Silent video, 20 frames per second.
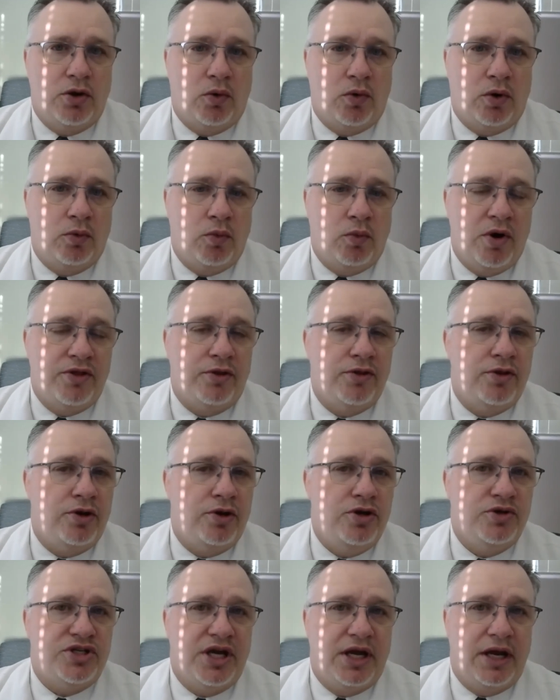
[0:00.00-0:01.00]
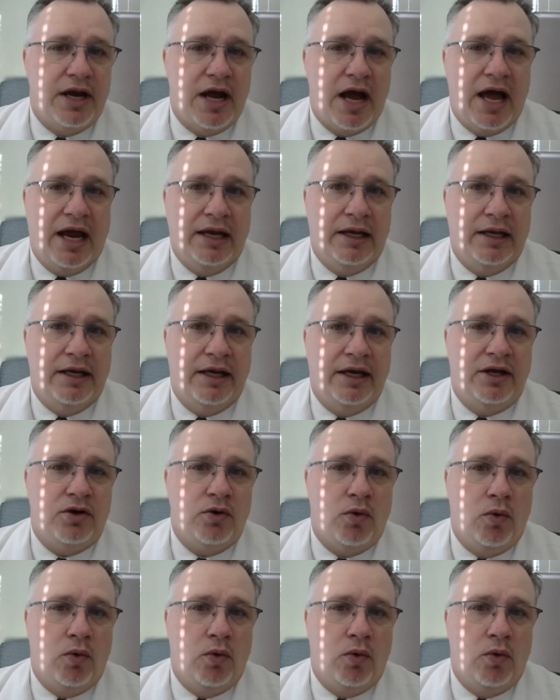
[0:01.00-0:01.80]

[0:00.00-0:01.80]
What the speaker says: or whether they're using an eyelet